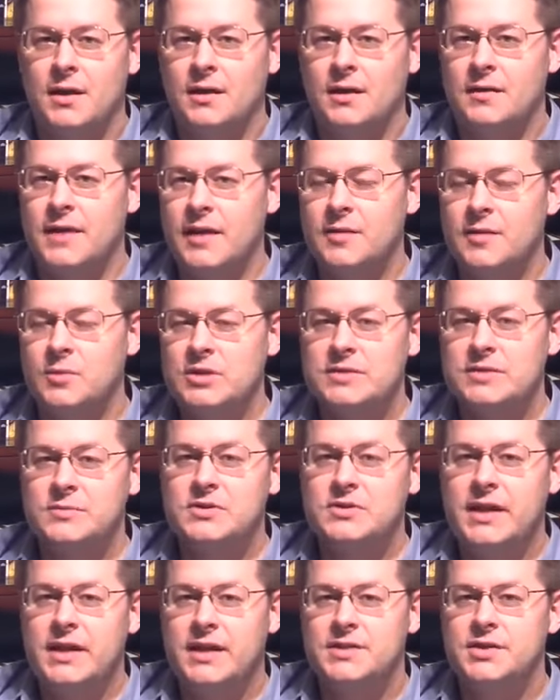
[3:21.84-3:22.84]
Then the Muslim
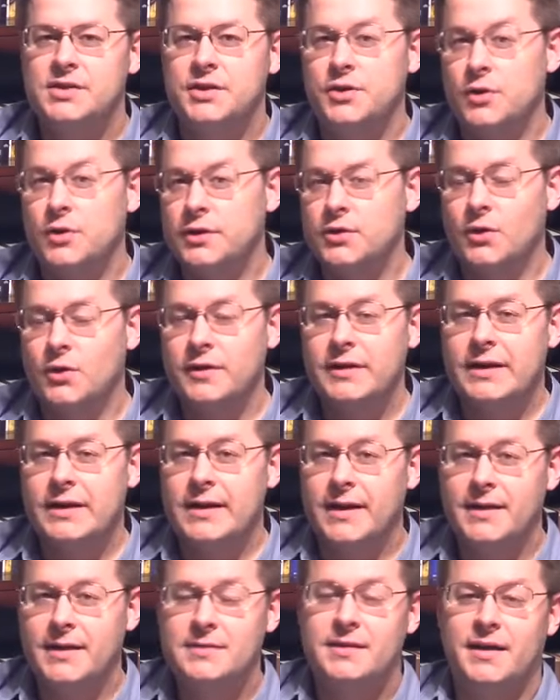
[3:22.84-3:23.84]
says, "You're ignoring the
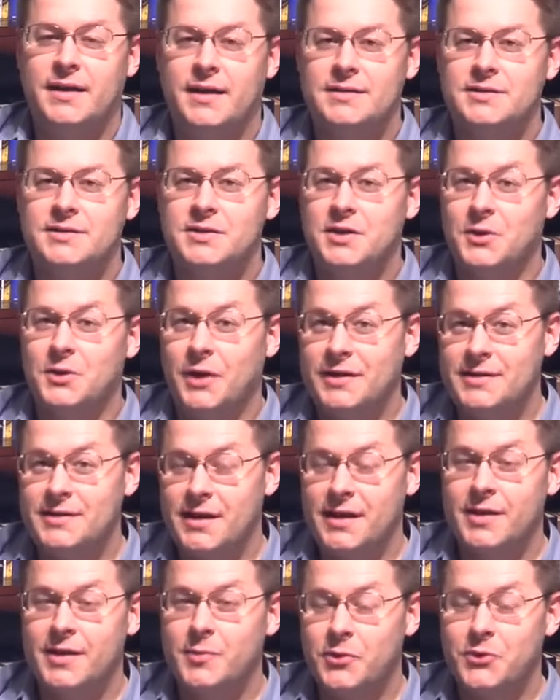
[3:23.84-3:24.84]
context," so I
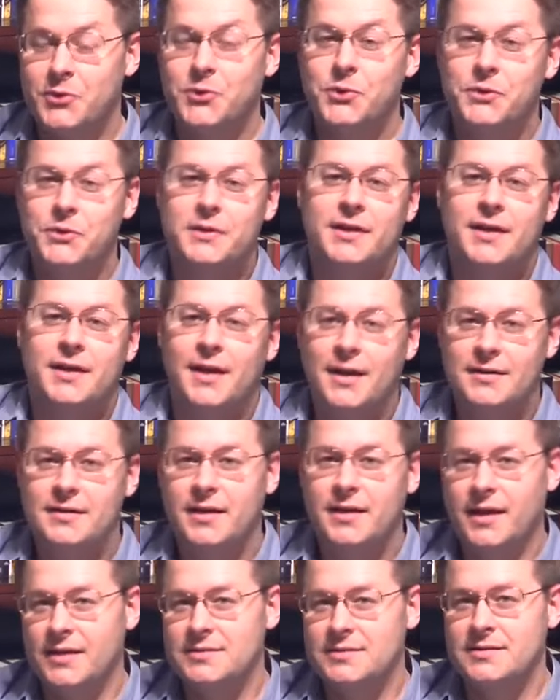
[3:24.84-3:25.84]
take him through the
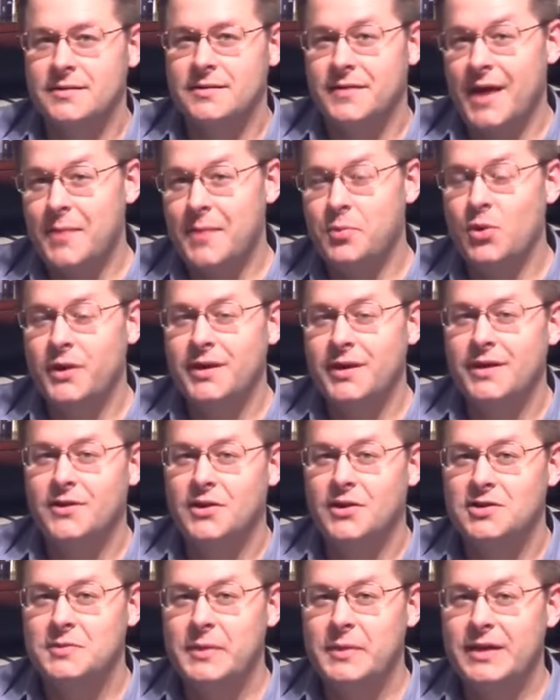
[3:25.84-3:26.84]
context. At that point, he
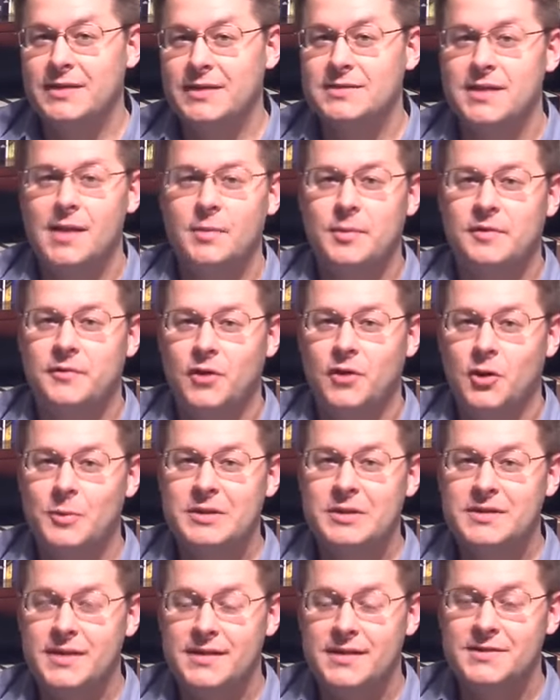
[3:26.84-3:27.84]
calls me an Islamophobe
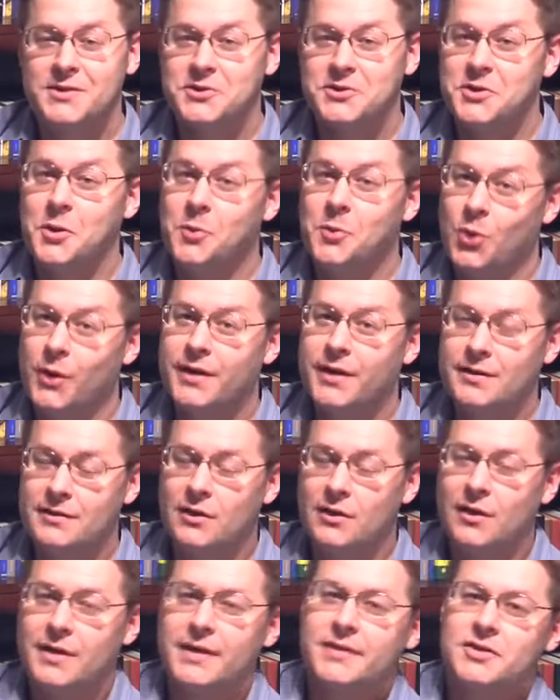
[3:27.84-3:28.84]
and says there's no point in
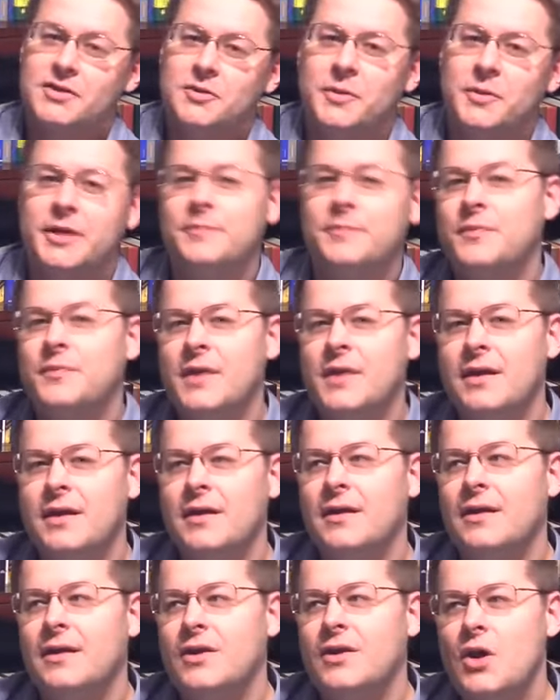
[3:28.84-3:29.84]
talking to me.
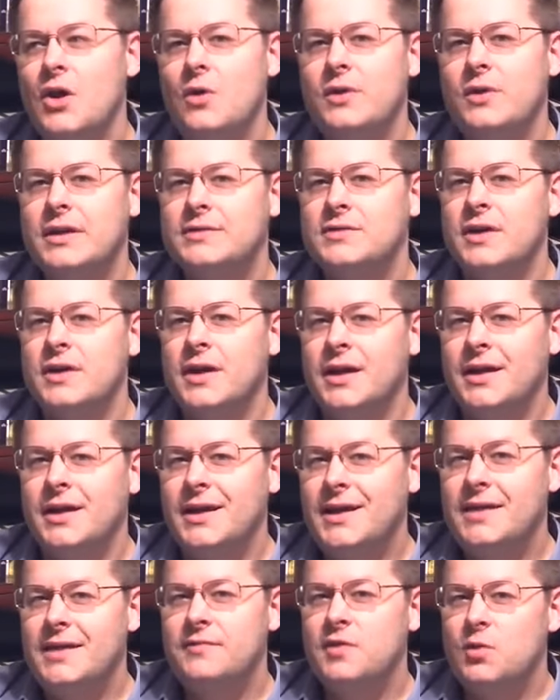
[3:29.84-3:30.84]
Notice,
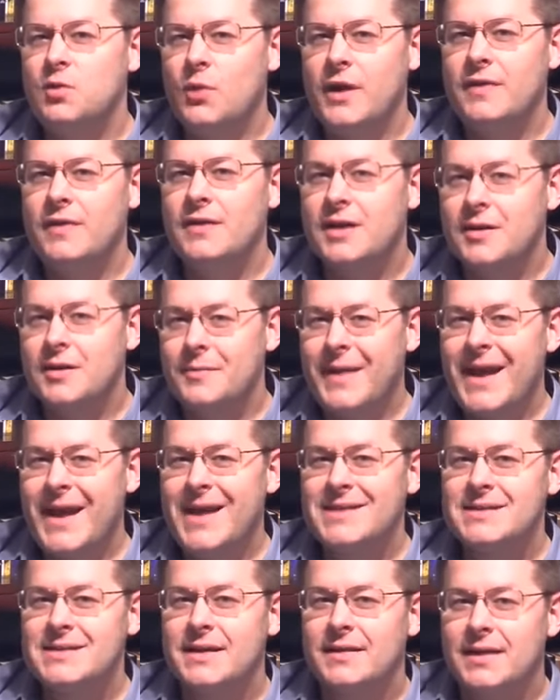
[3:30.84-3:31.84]
even when the
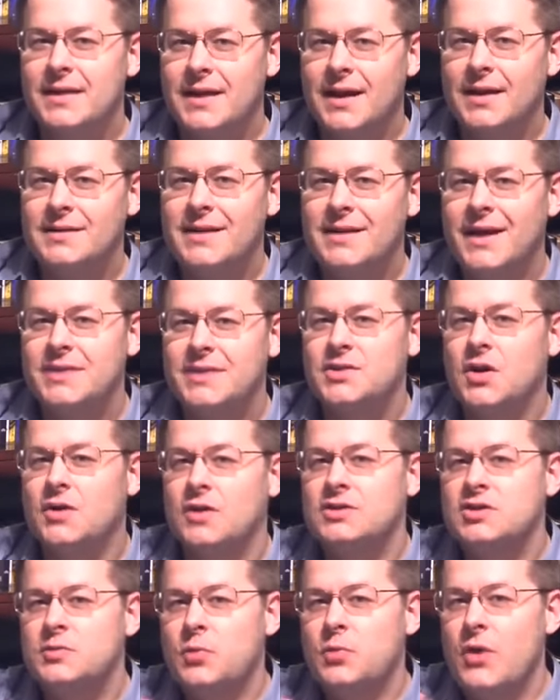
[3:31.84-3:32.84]
commands and the context are
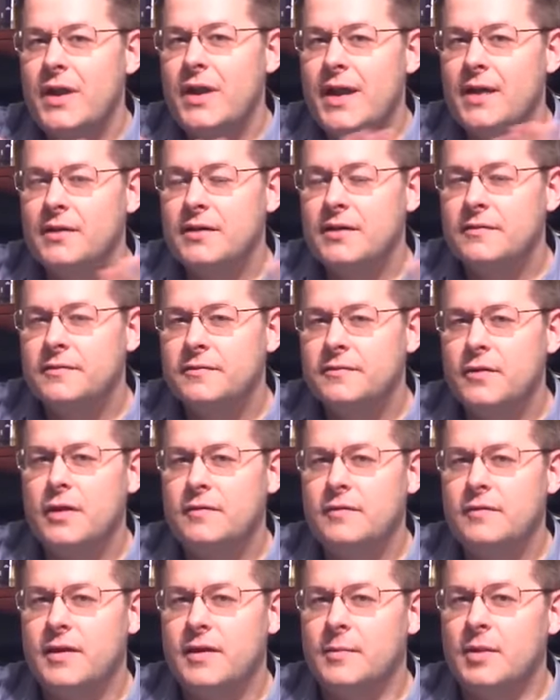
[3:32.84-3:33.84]
spread out in front
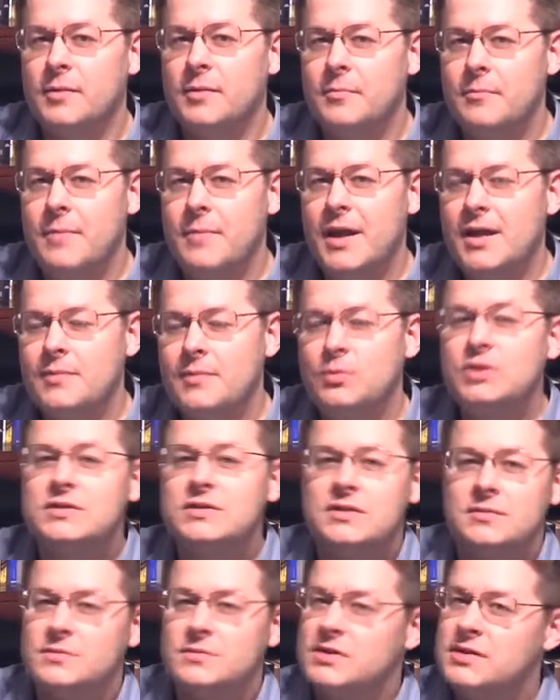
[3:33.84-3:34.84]
of them, many
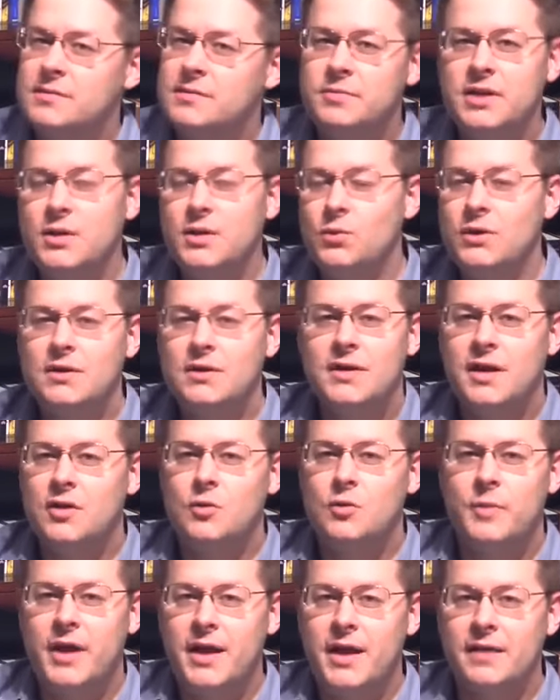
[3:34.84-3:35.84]
Muslims simply will not
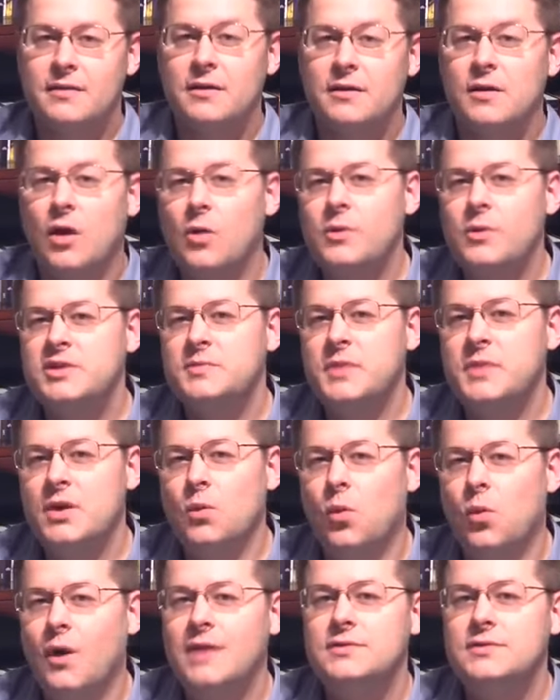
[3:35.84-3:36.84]
obey. They'll always be
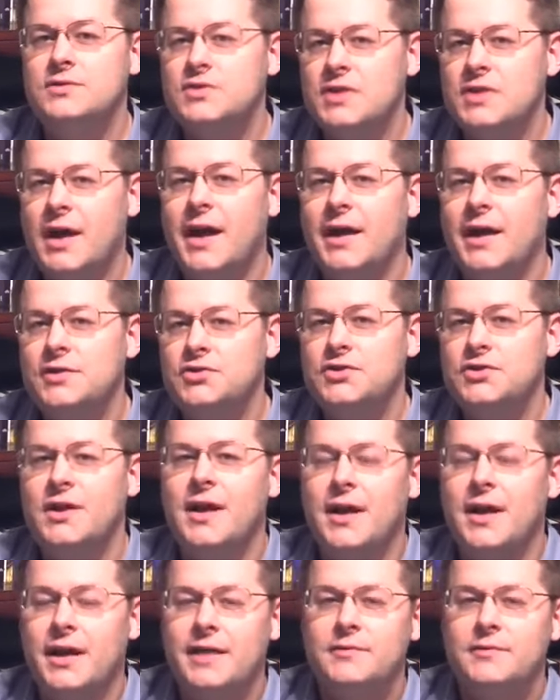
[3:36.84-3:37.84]
one side
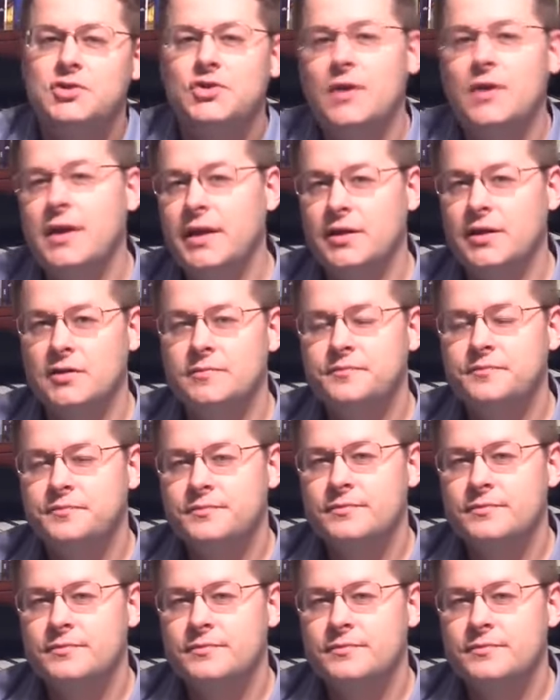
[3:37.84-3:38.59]
shy of a triangle.